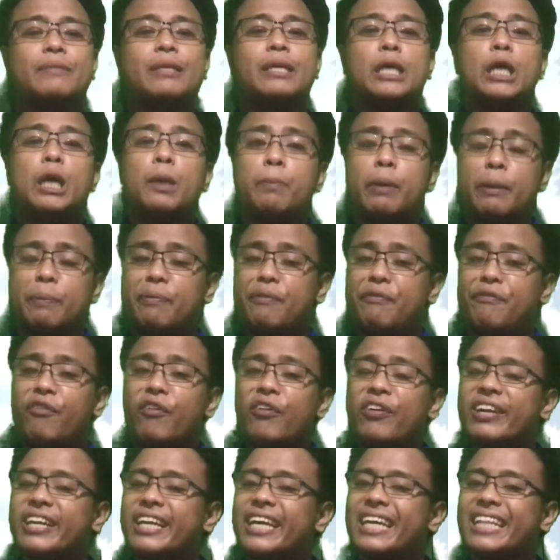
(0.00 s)
But before
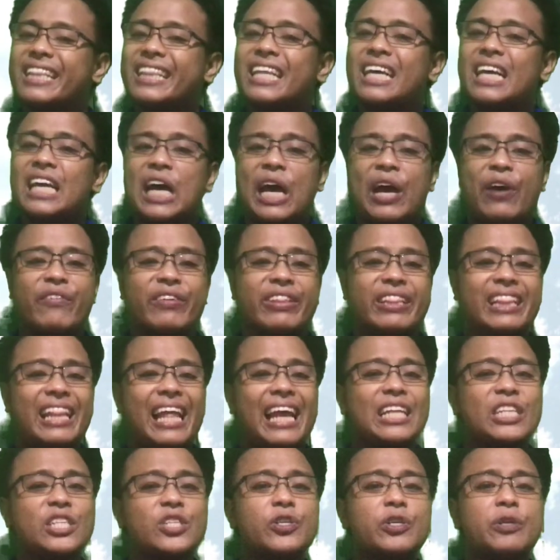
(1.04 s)
that, I would like to
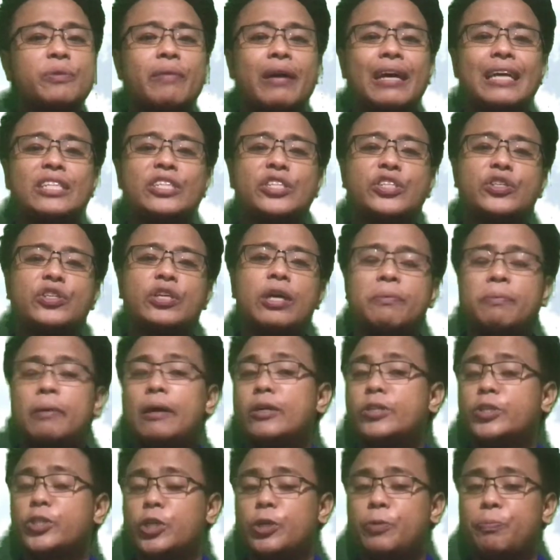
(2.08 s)
remind you about
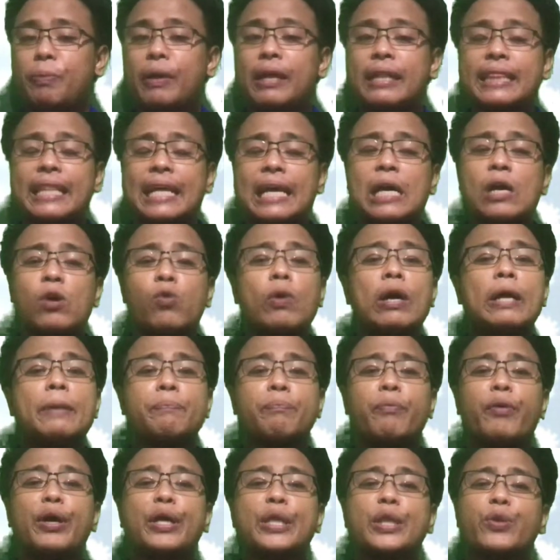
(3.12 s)
your PETA 1.1